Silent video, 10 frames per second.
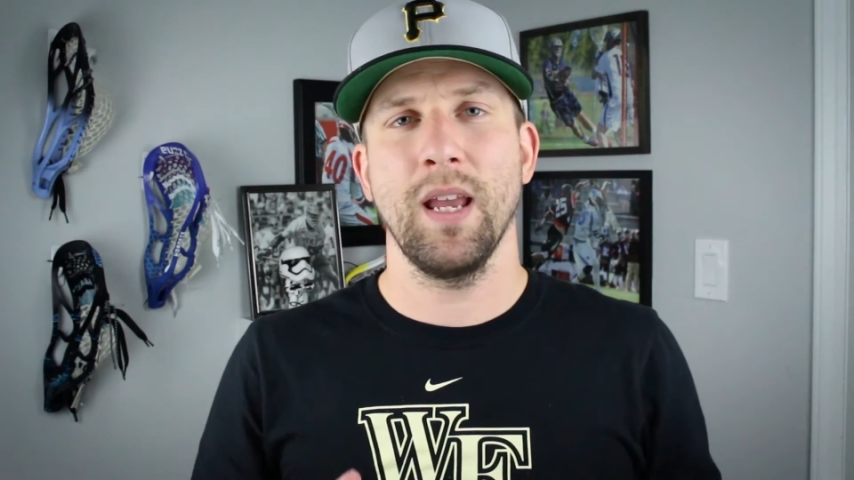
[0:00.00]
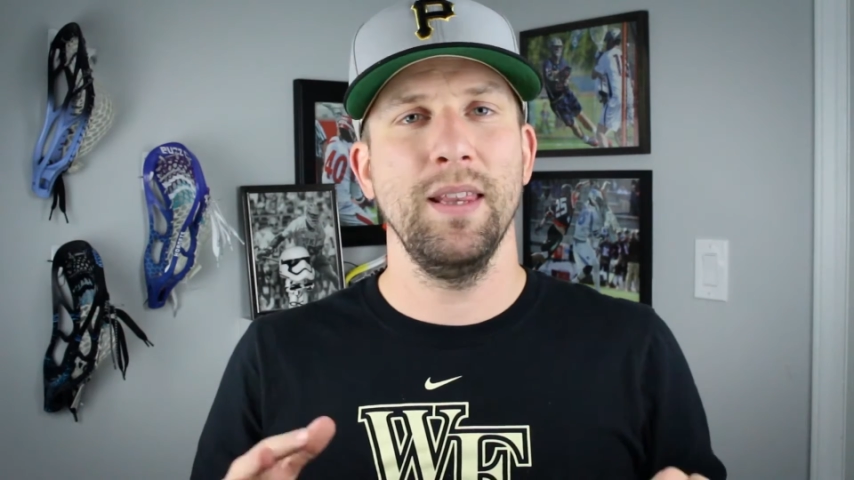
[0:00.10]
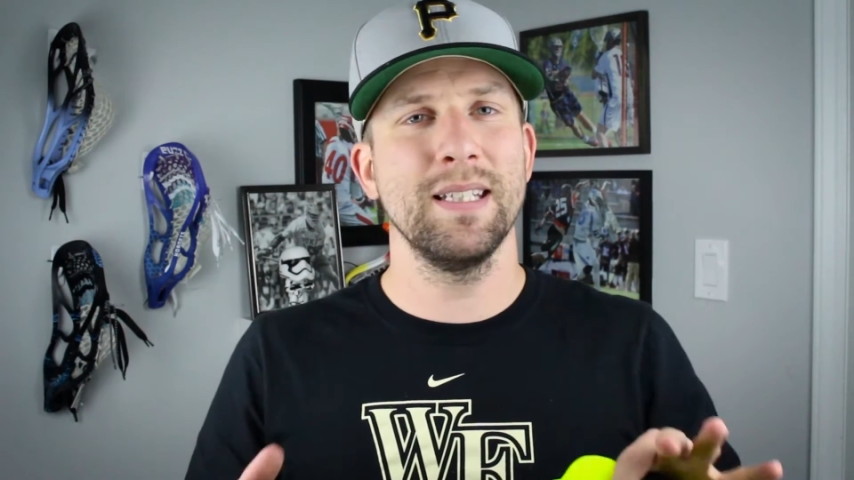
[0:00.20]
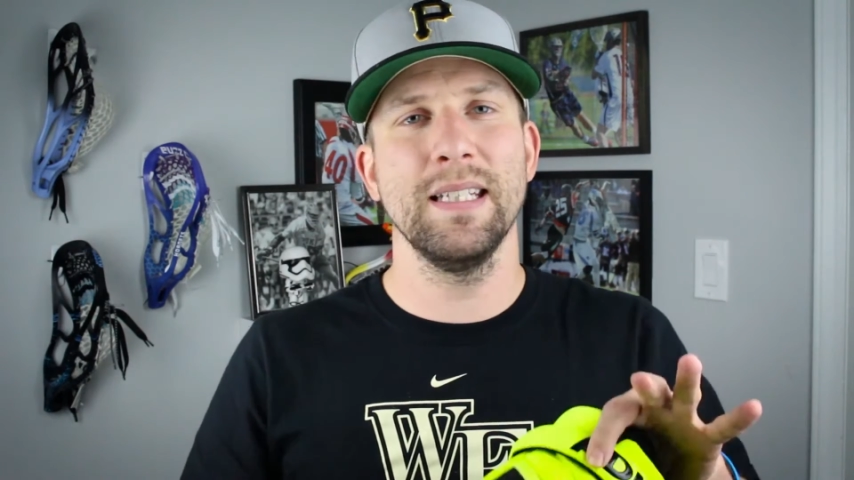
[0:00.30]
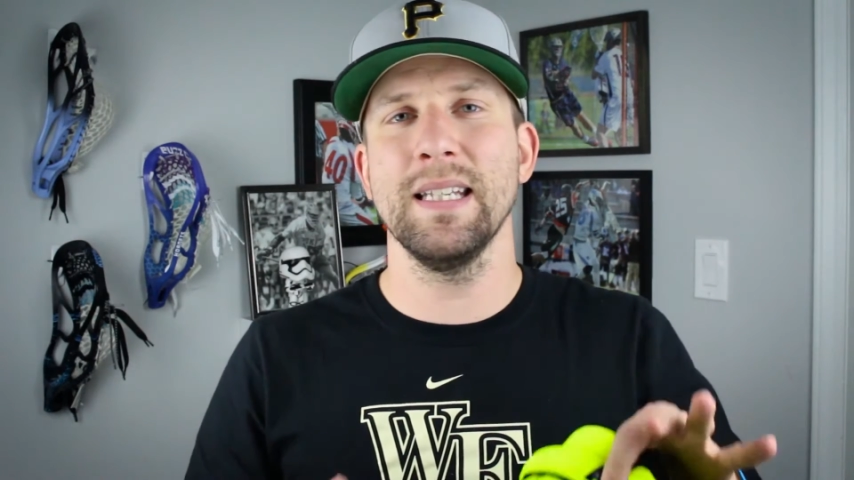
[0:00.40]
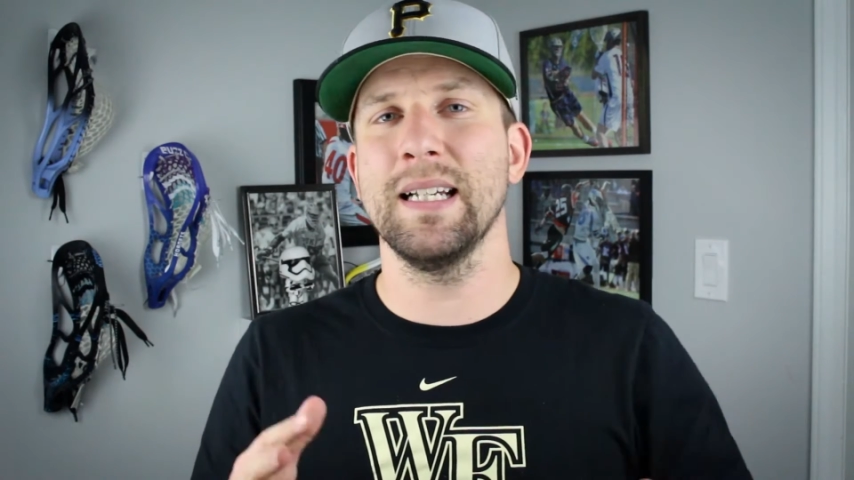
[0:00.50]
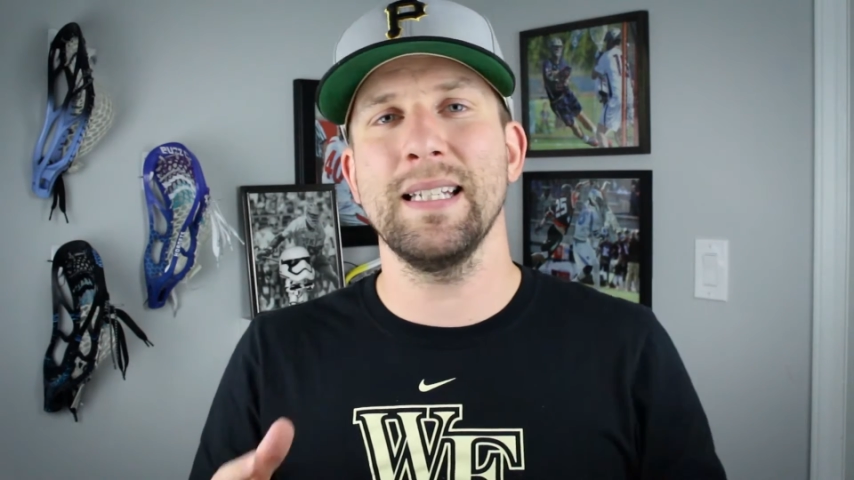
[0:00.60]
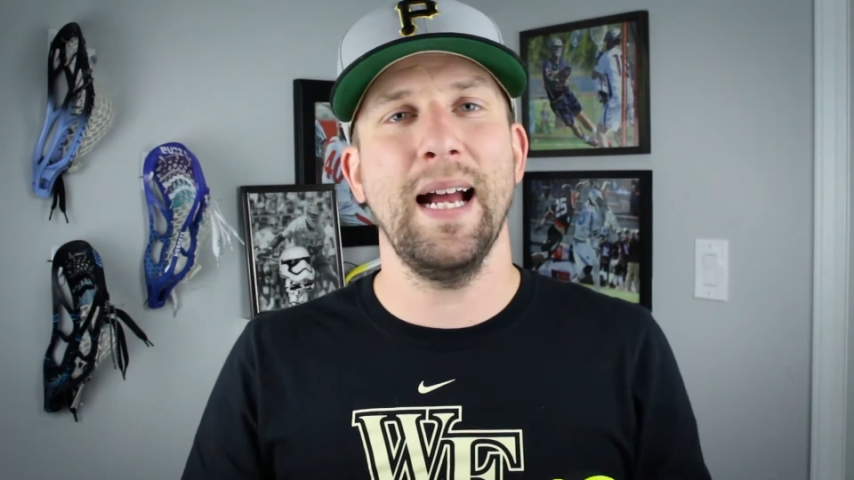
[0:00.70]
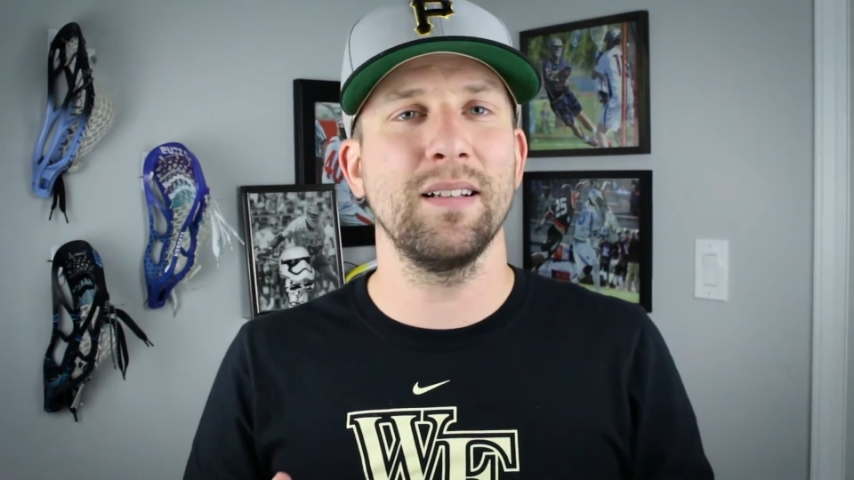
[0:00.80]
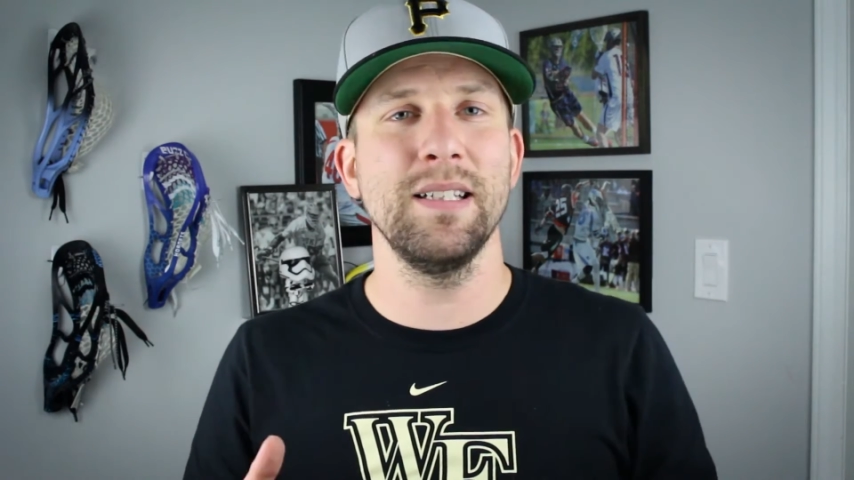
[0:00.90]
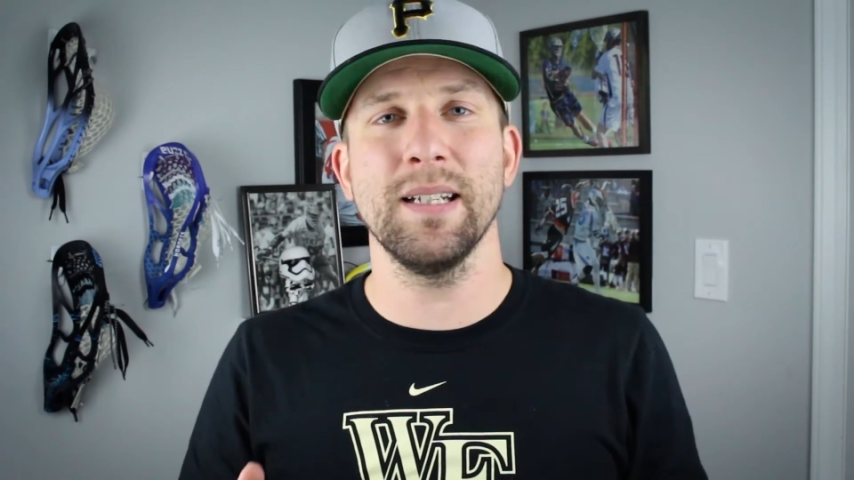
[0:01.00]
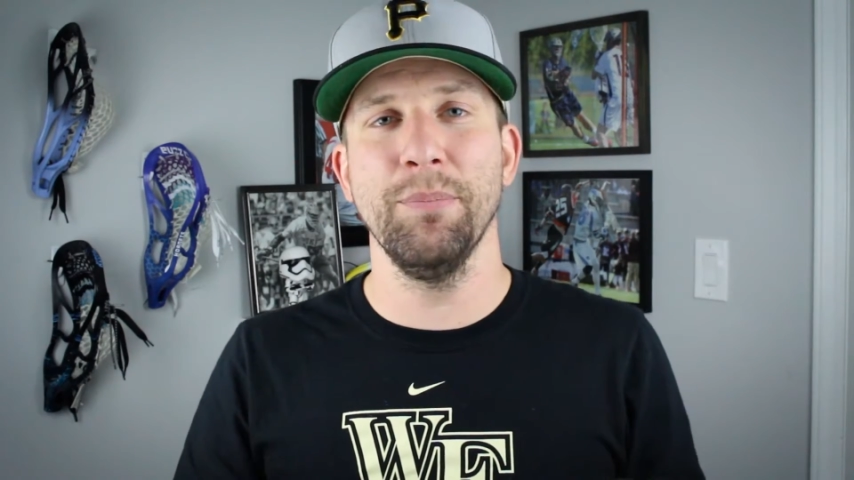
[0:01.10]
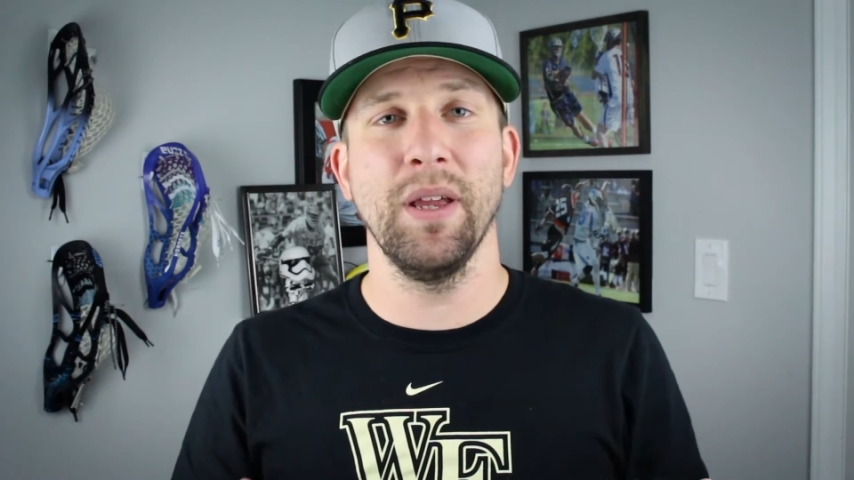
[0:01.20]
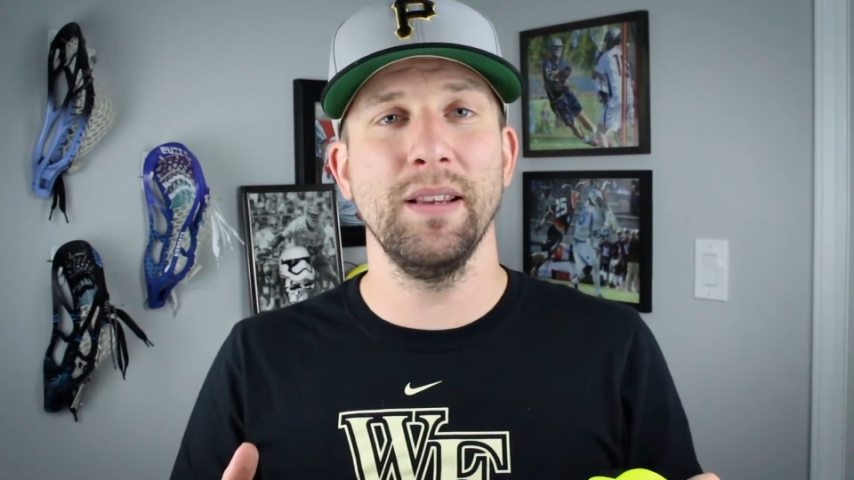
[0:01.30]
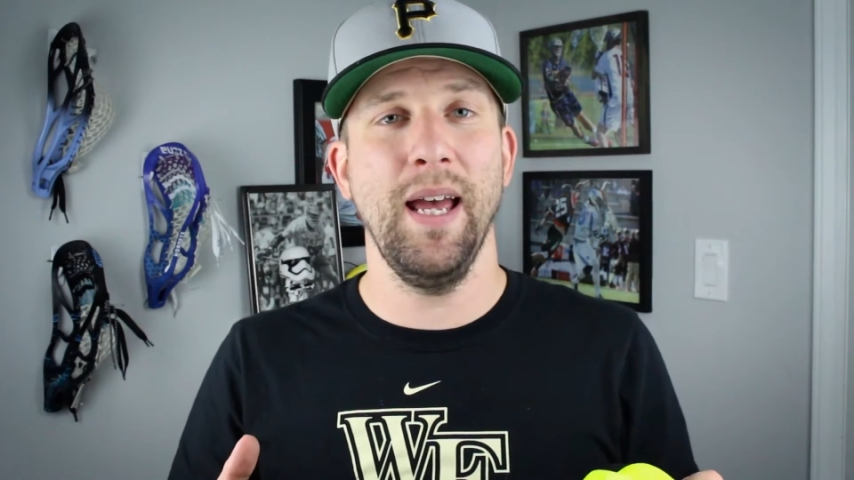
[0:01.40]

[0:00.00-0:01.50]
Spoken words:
this isn't exactly something